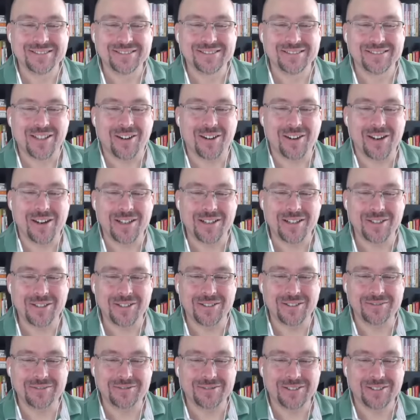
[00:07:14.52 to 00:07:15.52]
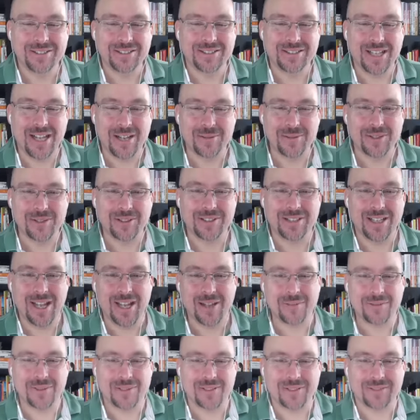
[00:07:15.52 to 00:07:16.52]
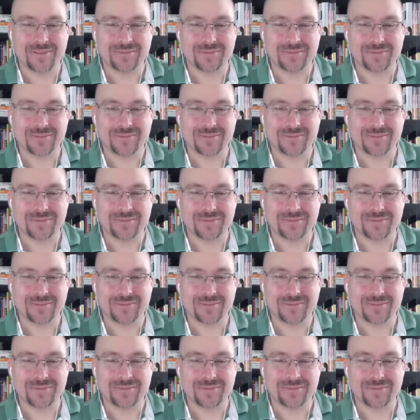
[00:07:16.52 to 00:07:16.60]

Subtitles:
All right, dude. Good times.